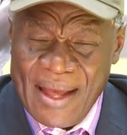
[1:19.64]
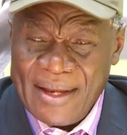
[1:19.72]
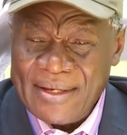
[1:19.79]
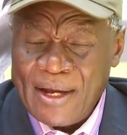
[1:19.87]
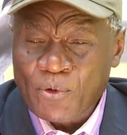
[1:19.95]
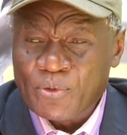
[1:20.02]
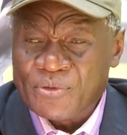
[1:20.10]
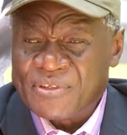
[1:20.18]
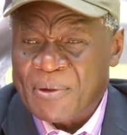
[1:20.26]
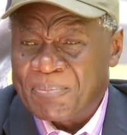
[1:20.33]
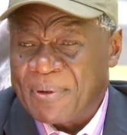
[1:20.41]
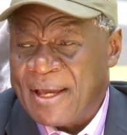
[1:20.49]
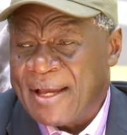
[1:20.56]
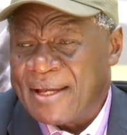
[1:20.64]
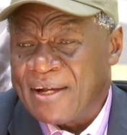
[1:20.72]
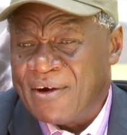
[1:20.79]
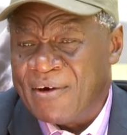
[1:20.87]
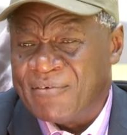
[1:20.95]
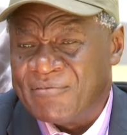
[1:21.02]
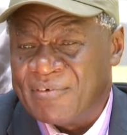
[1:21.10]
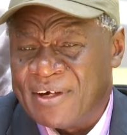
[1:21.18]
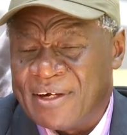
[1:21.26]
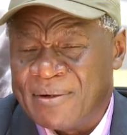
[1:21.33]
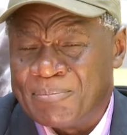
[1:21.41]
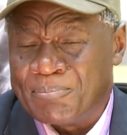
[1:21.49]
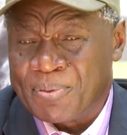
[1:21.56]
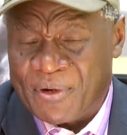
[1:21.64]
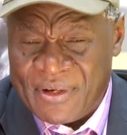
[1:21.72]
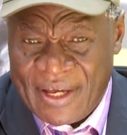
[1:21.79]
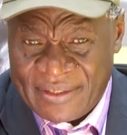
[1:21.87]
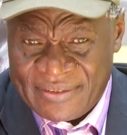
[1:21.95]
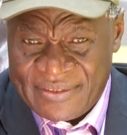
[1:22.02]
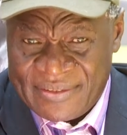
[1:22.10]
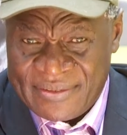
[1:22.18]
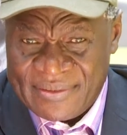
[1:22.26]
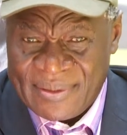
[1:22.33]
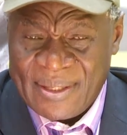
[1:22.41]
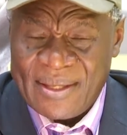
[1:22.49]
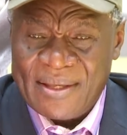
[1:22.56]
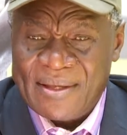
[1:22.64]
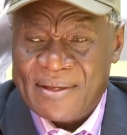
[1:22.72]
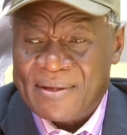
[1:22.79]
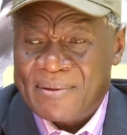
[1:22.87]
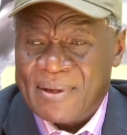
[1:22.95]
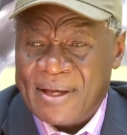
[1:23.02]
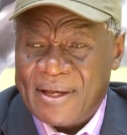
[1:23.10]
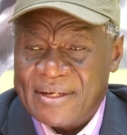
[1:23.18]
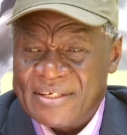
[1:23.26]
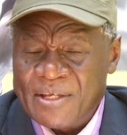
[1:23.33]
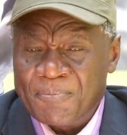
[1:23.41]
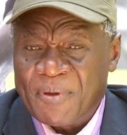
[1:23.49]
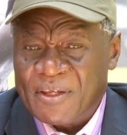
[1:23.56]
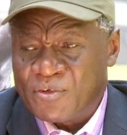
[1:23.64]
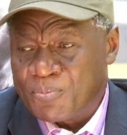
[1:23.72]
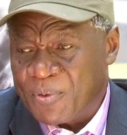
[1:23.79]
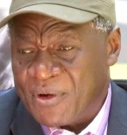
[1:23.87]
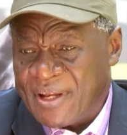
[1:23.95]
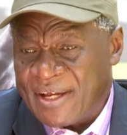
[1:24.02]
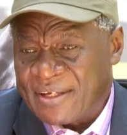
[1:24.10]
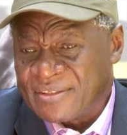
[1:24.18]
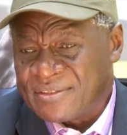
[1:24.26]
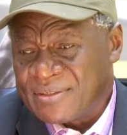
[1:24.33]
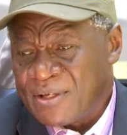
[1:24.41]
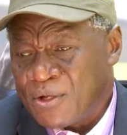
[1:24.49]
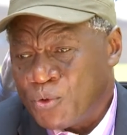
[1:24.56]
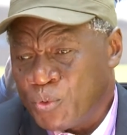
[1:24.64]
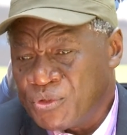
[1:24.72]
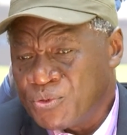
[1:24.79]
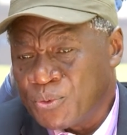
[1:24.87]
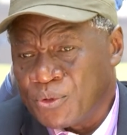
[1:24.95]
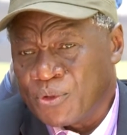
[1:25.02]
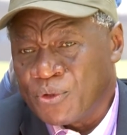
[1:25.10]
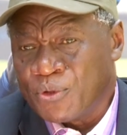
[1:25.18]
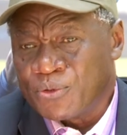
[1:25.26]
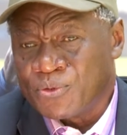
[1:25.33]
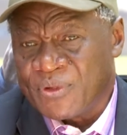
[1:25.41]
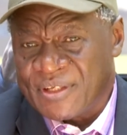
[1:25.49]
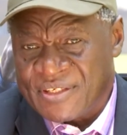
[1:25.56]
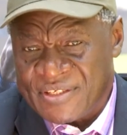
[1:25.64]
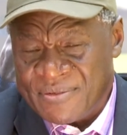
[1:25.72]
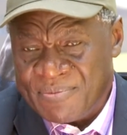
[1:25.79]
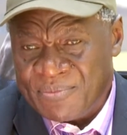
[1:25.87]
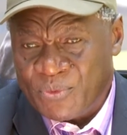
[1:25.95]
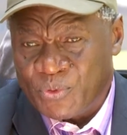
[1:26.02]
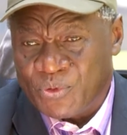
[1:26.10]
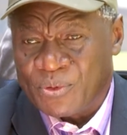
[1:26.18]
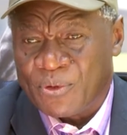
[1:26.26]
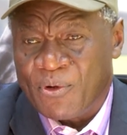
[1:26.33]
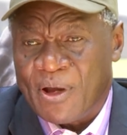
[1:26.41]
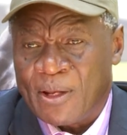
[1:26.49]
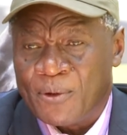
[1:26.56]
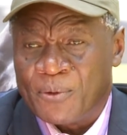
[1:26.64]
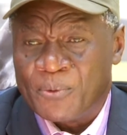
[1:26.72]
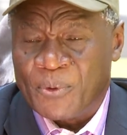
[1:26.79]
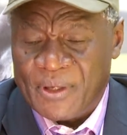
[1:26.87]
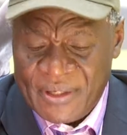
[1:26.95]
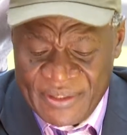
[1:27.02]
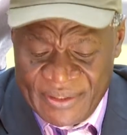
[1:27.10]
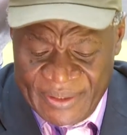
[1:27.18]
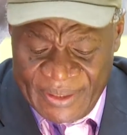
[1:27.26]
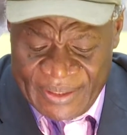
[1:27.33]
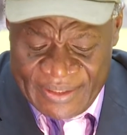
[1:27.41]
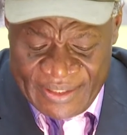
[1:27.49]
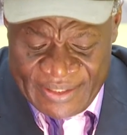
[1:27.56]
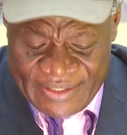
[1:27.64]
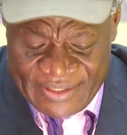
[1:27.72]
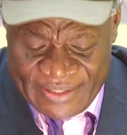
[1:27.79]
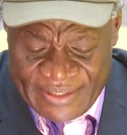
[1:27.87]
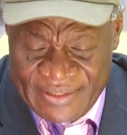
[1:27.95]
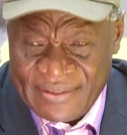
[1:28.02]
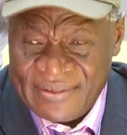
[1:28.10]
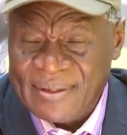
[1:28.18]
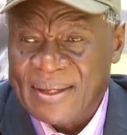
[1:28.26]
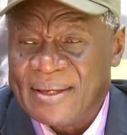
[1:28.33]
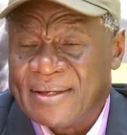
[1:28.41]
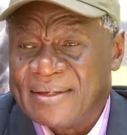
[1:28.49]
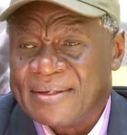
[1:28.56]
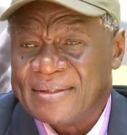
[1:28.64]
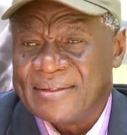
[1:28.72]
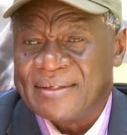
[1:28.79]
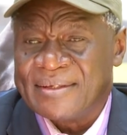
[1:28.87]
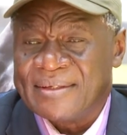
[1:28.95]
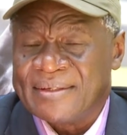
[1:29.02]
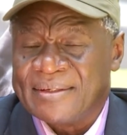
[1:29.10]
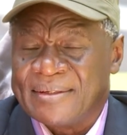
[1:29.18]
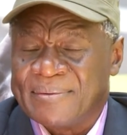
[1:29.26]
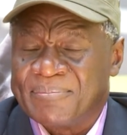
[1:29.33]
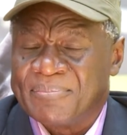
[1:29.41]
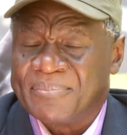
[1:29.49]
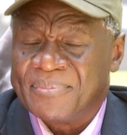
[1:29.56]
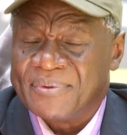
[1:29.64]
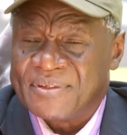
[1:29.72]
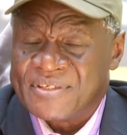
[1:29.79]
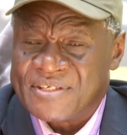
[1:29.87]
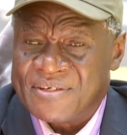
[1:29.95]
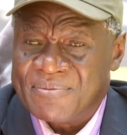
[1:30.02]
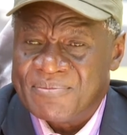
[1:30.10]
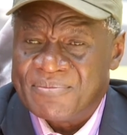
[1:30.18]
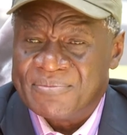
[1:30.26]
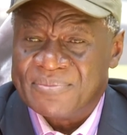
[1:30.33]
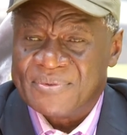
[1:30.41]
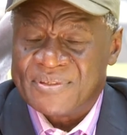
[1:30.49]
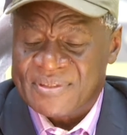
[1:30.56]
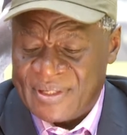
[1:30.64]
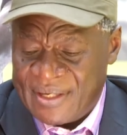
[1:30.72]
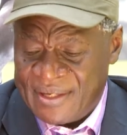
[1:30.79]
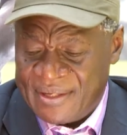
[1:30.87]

and a good supply of products, deep heat products, which will go to the team, which will go a long way in easing the team's